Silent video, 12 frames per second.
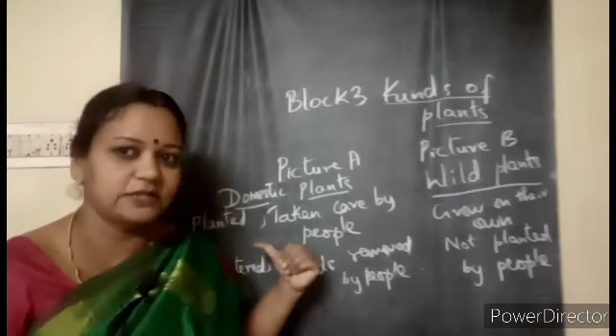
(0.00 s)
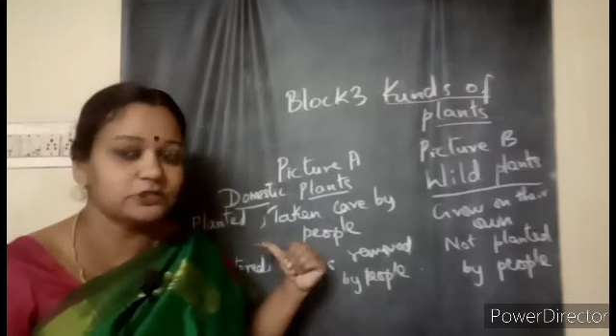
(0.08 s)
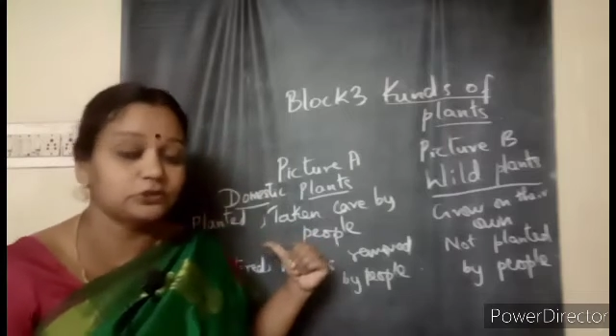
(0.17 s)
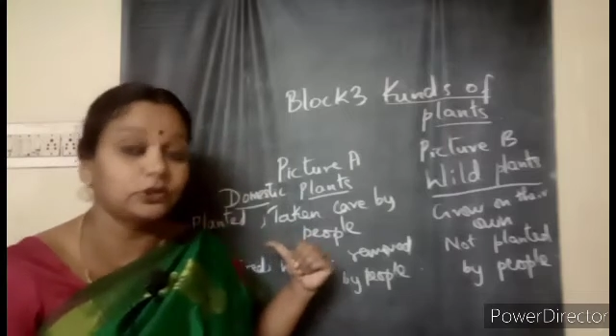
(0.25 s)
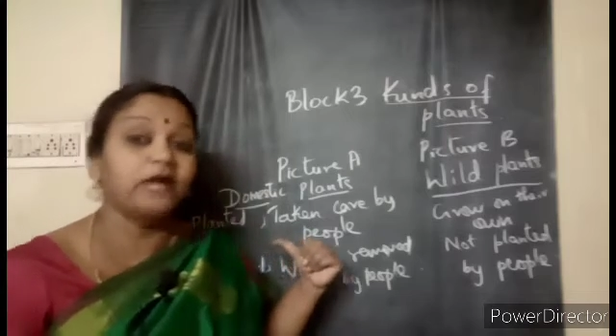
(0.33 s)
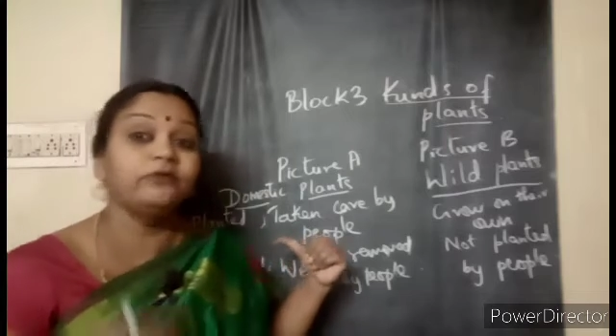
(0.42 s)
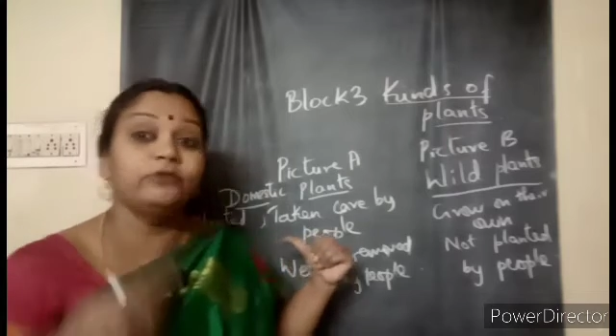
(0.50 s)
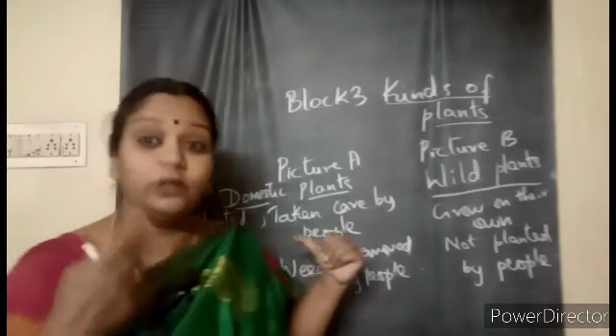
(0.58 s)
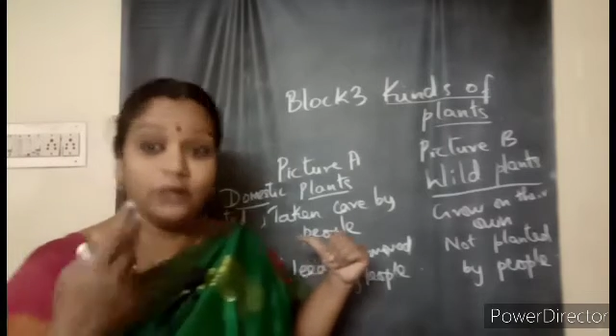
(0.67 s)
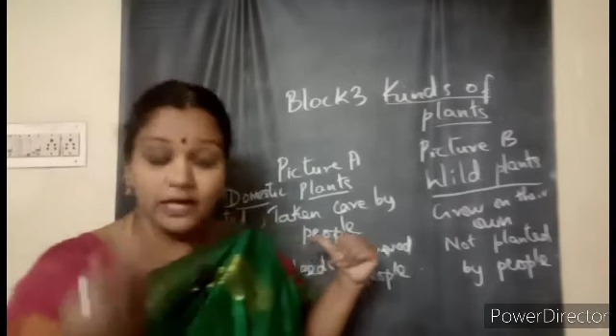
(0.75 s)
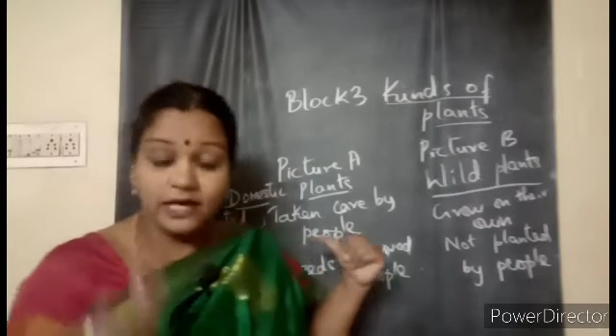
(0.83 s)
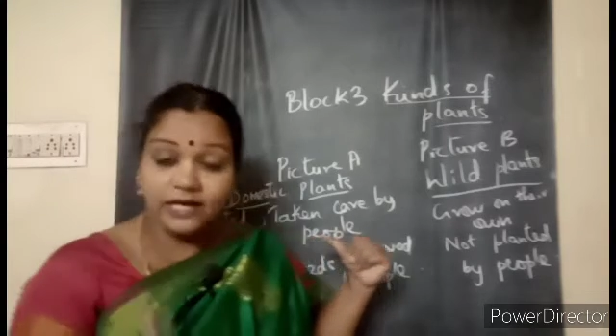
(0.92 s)
Yes, and
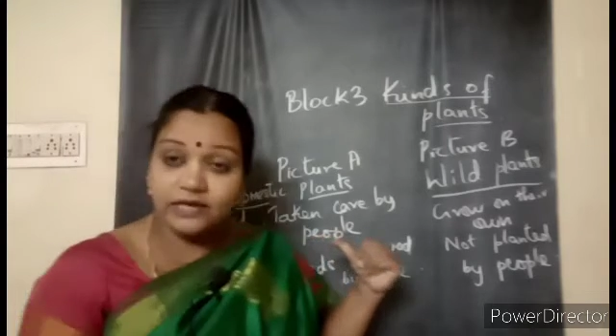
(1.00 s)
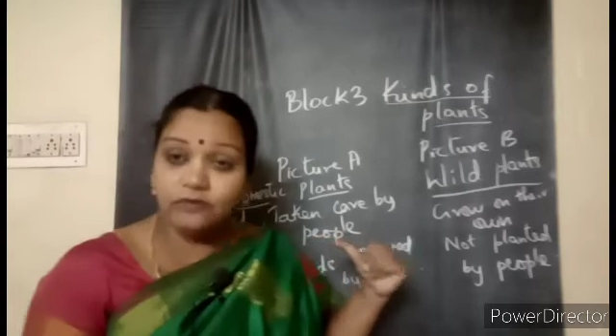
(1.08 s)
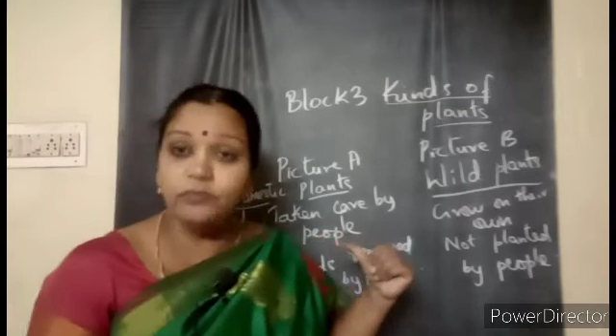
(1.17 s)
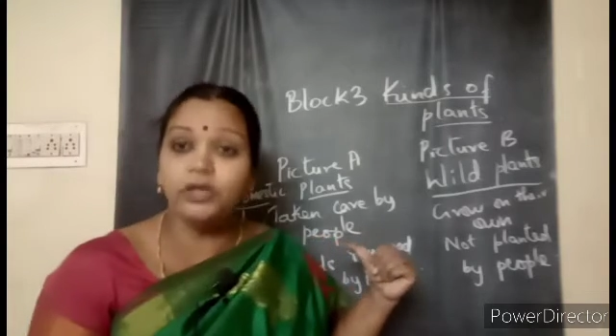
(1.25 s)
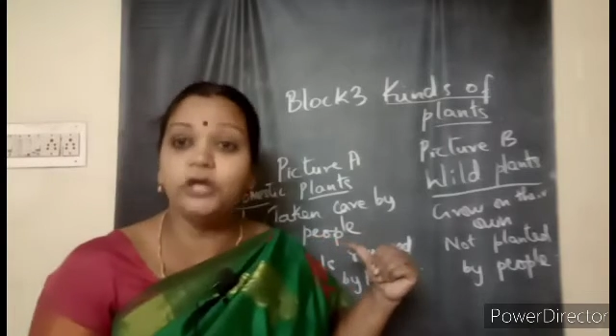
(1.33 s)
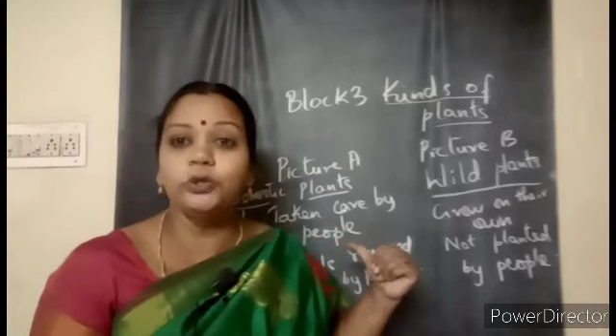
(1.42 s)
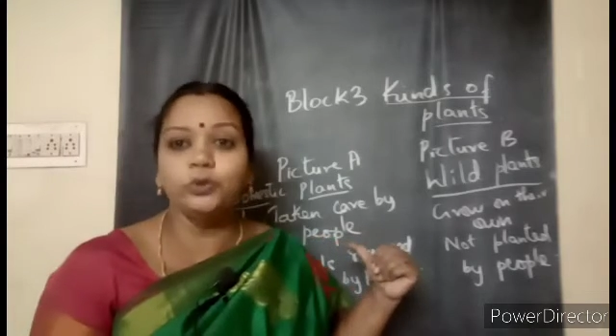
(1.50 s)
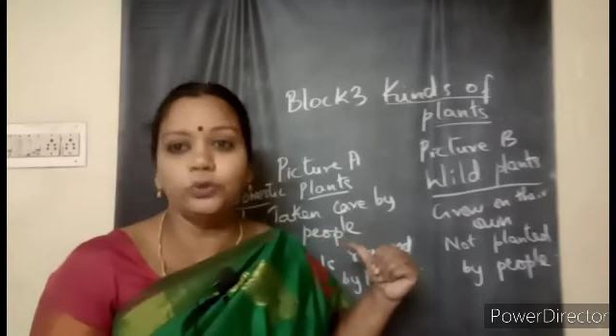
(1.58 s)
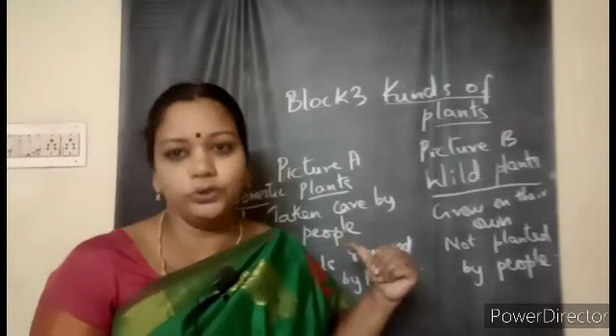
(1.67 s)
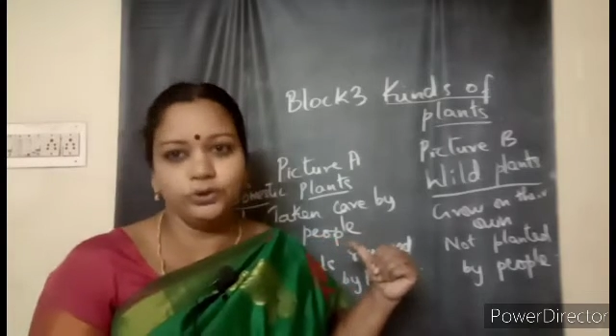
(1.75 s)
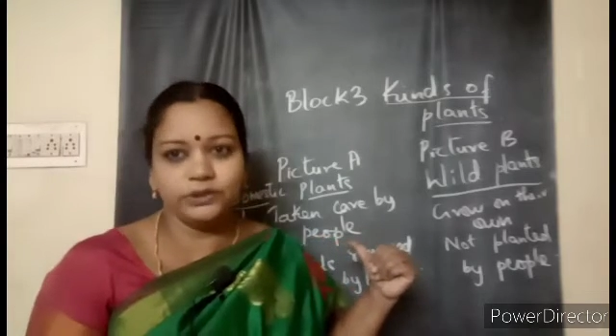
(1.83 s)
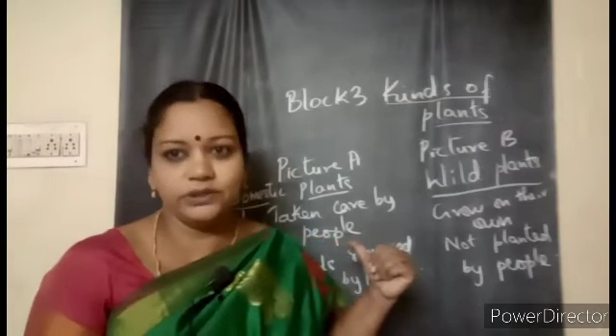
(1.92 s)
we'll give
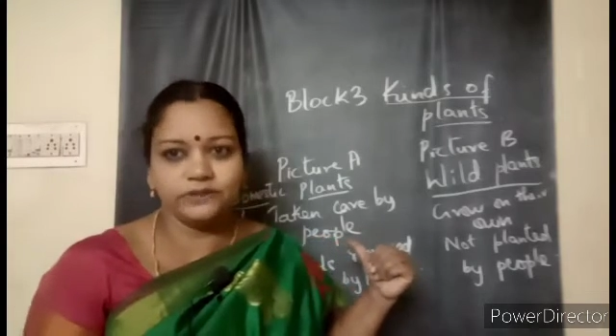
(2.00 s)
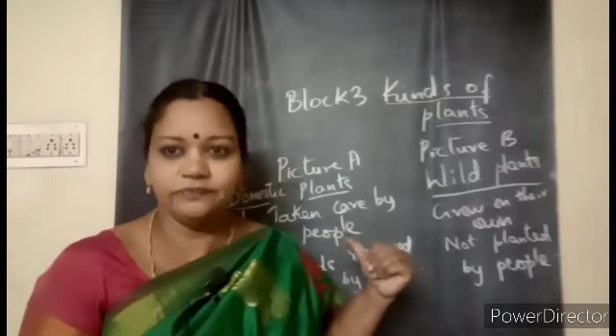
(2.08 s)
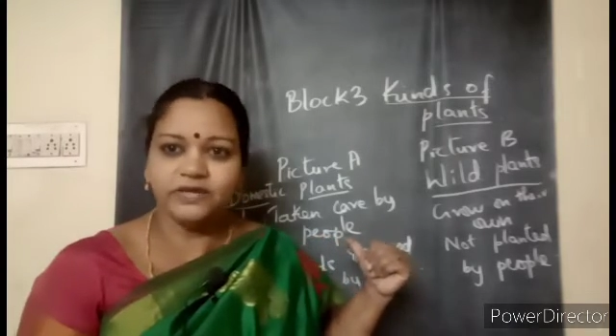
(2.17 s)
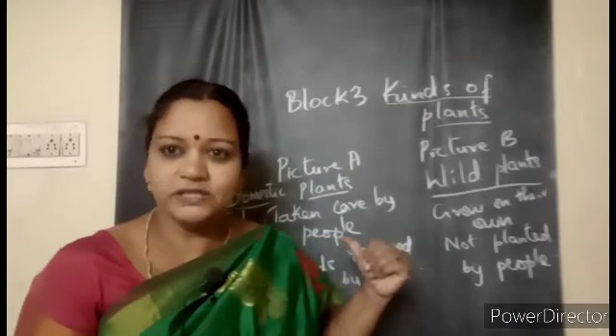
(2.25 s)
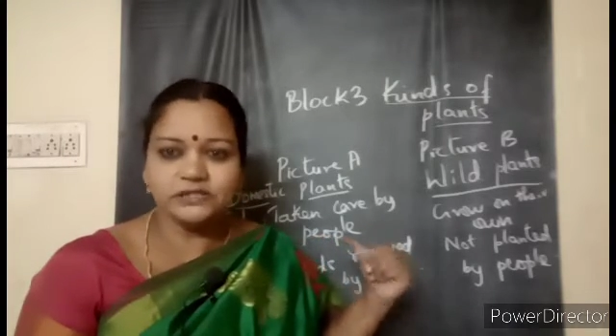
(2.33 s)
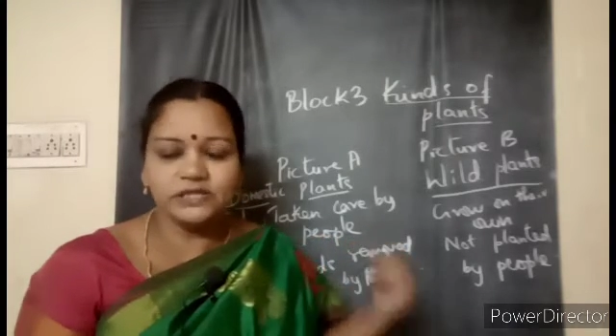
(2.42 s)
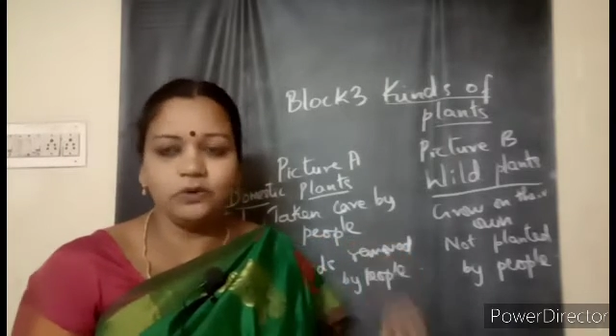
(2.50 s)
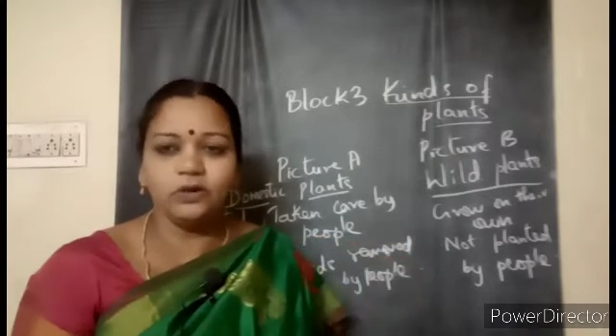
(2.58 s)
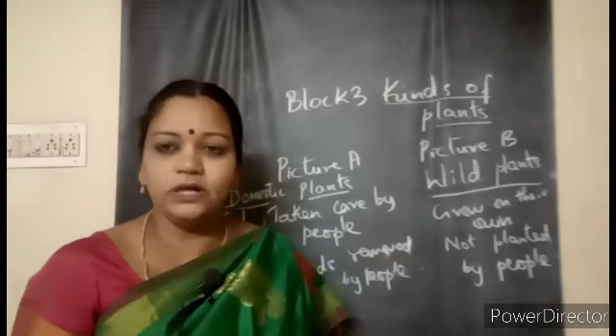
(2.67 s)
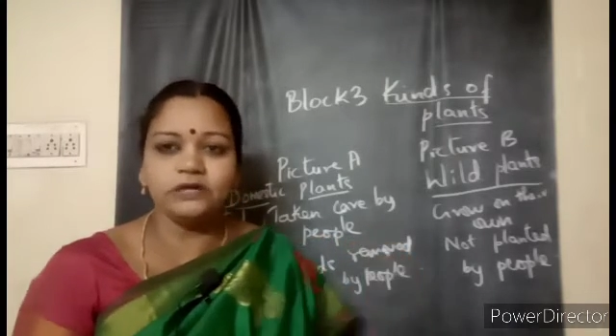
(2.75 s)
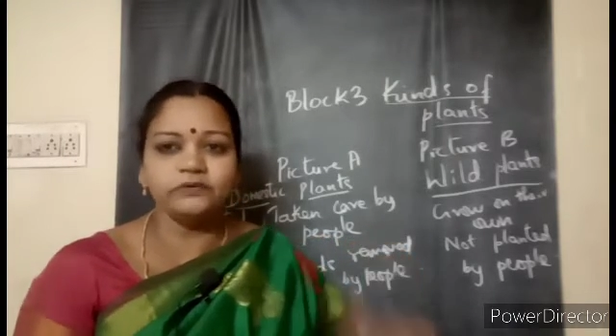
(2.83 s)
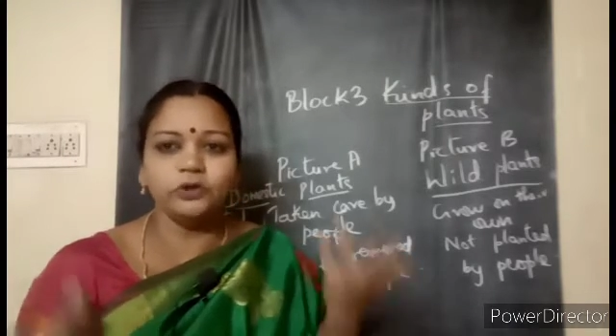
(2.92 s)
manure to it. Yes, then
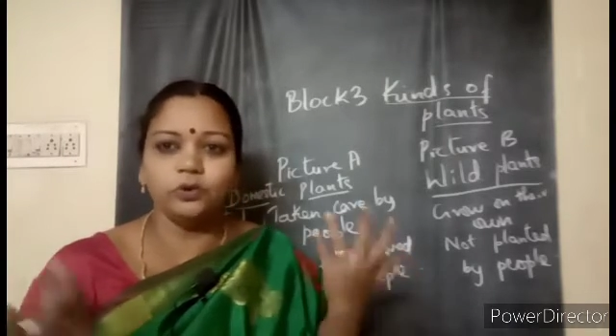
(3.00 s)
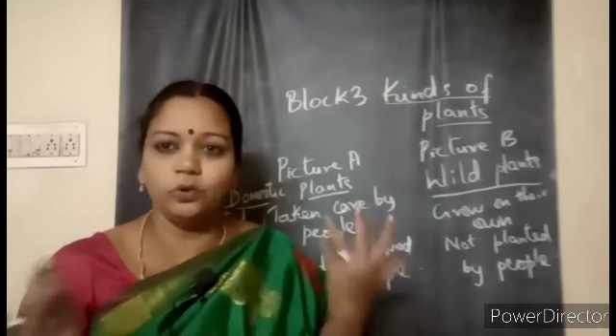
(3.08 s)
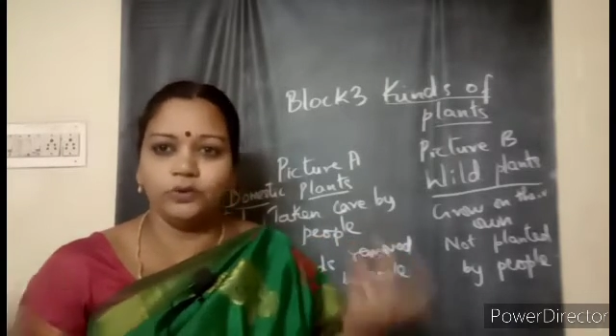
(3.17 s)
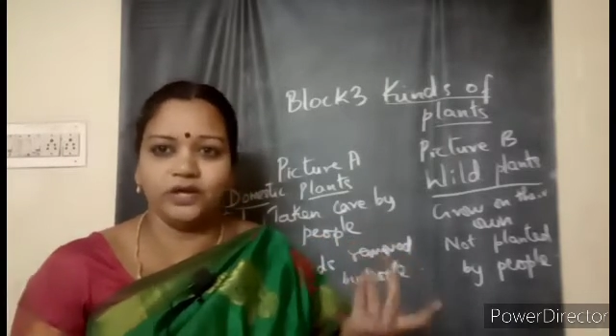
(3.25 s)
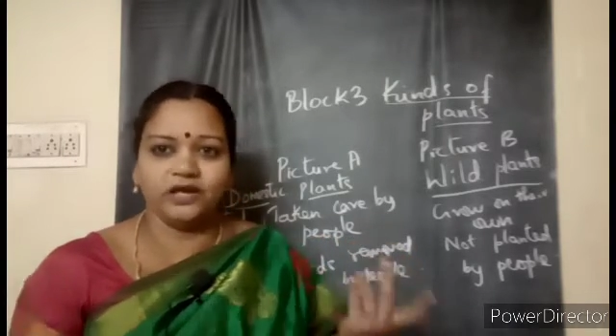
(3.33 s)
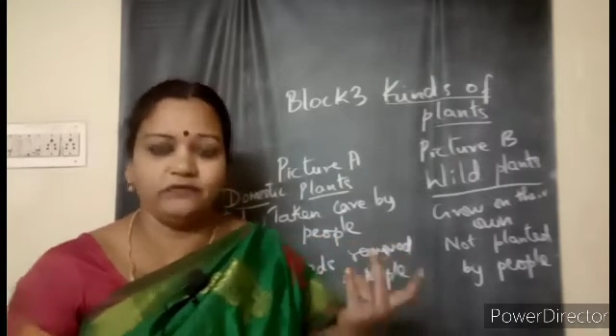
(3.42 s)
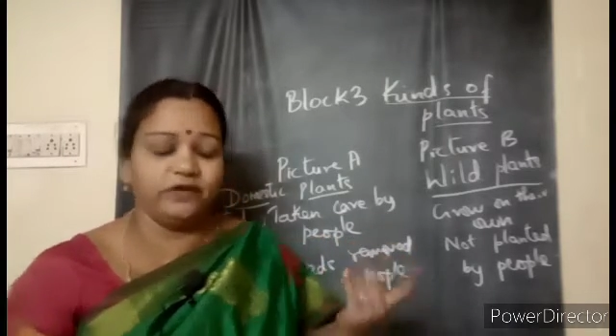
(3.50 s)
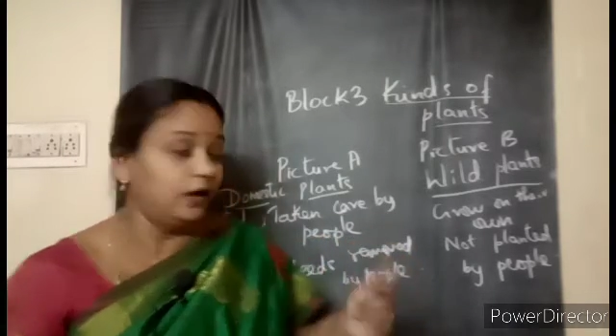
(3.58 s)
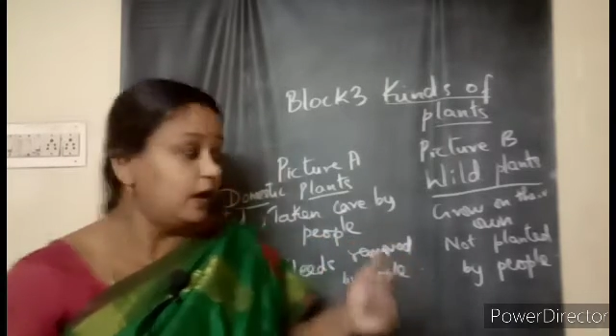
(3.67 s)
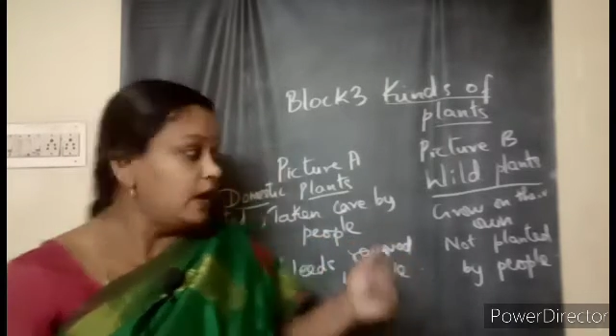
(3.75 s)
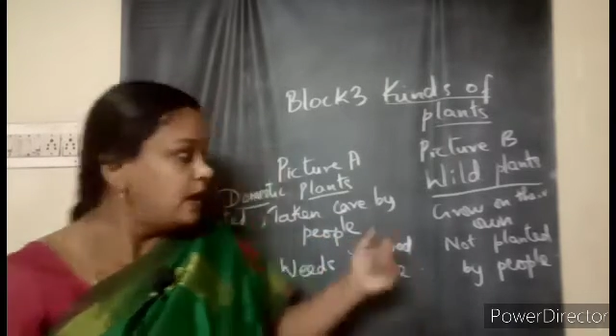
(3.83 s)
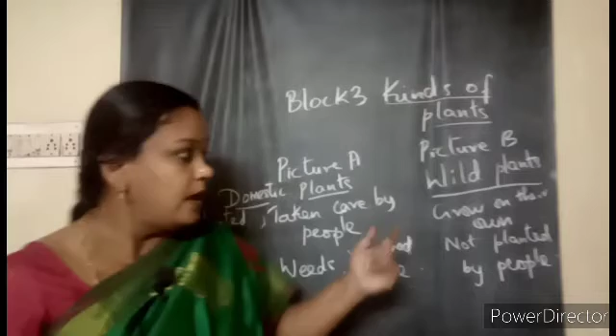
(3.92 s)
only it will grow very well.